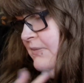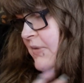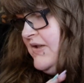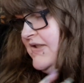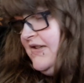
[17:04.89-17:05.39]

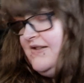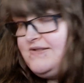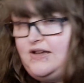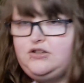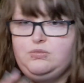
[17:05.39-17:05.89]
musk and the
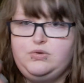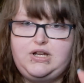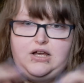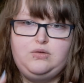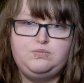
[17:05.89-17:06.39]
sandalwood
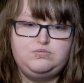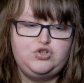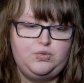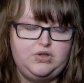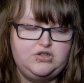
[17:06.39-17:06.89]
help
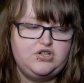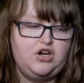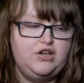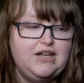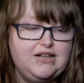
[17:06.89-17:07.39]
tone it
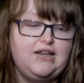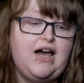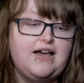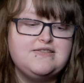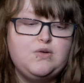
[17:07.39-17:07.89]
down, and it
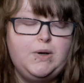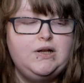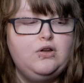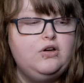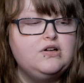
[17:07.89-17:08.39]
lasts quite
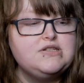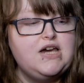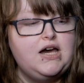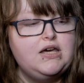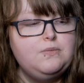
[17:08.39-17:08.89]
a long
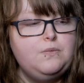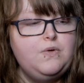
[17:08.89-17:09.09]
time.